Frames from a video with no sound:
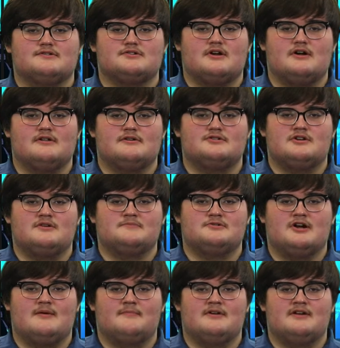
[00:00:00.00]
our scholarship
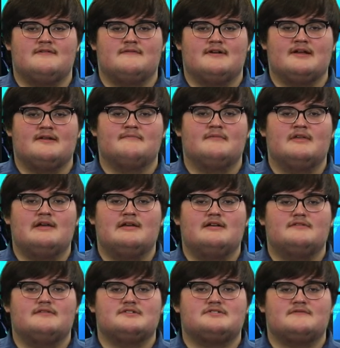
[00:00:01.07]
drop-in event.
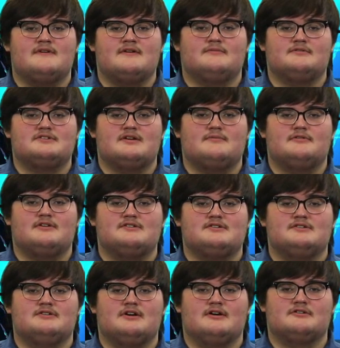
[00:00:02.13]
This event will take place
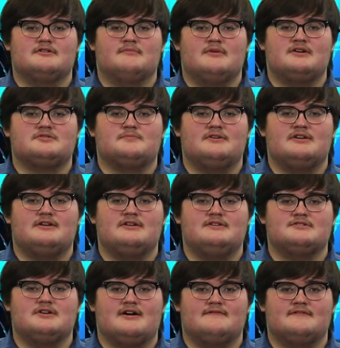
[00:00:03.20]
in Dr. Moss
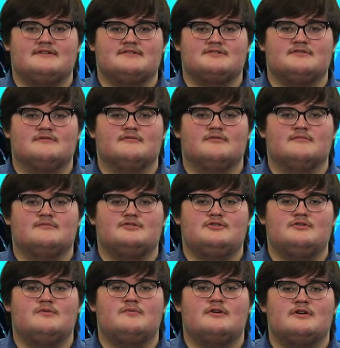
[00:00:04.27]
Pinkney's office, room
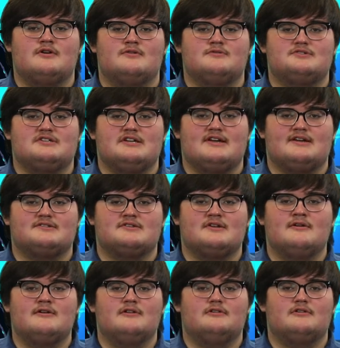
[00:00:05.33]
2106,
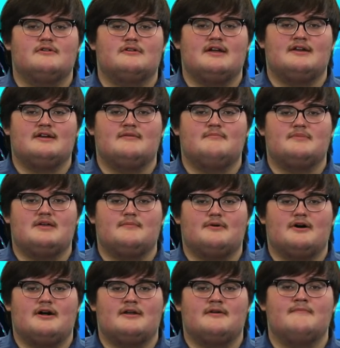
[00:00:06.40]
located in B
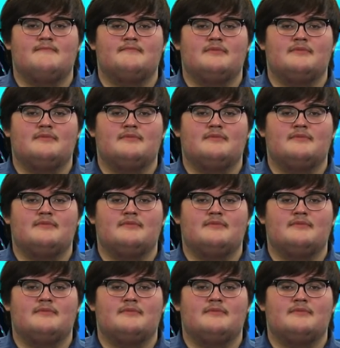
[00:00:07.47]
Pod.